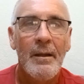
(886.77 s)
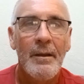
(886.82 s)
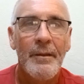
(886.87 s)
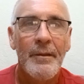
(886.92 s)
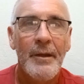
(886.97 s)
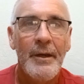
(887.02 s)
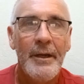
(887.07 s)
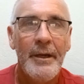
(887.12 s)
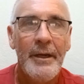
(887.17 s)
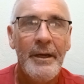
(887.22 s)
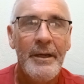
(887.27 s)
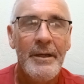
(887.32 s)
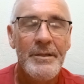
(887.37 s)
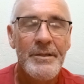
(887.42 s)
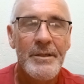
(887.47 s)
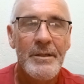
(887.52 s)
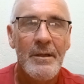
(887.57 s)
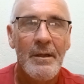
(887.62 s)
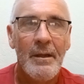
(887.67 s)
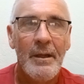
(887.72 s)
that it
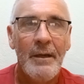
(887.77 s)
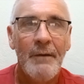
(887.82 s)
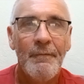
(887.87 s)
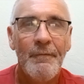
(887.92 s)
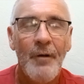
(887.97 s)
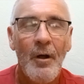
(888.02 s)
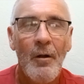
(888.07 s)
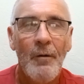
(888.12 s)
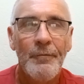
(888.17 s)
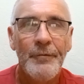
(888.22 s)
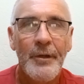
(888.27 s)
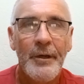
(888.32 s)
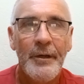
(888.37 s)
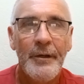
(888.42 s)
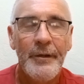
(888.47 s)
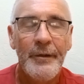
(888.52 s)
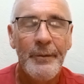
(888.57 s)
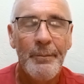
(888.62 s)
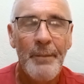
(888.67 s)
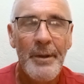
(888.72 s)
is involved in a
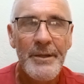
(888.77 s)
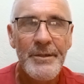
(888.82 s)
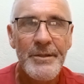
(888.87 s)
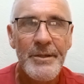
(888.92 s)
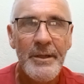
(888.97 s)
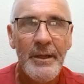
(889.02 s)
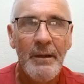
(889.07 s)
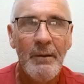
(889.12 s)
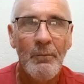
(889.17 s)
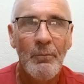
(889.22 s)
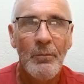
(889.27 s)
domestic,